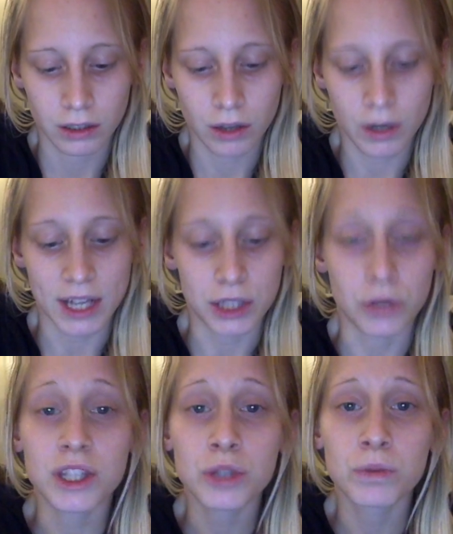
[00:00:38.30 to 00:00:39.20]
Okay, so
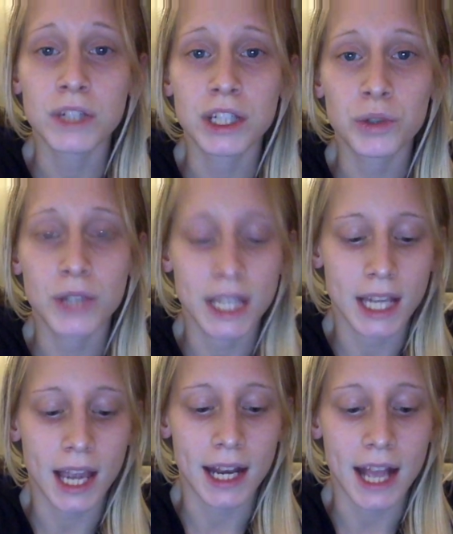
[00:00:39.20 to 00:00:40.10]
this week you can
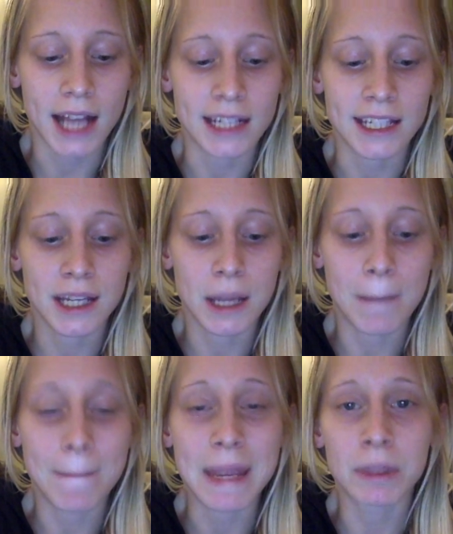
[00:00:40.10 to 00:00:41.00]
get any
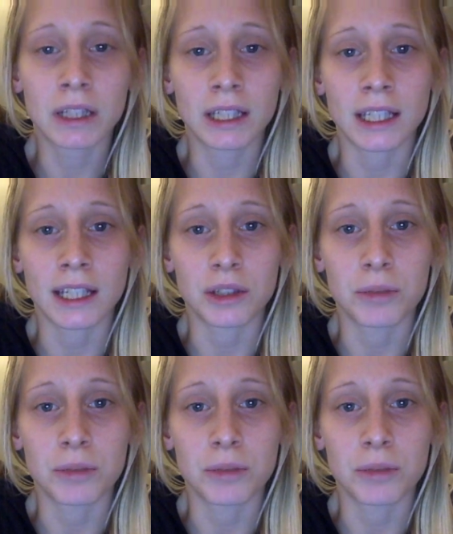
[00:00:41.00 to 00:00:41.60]
Maybelline.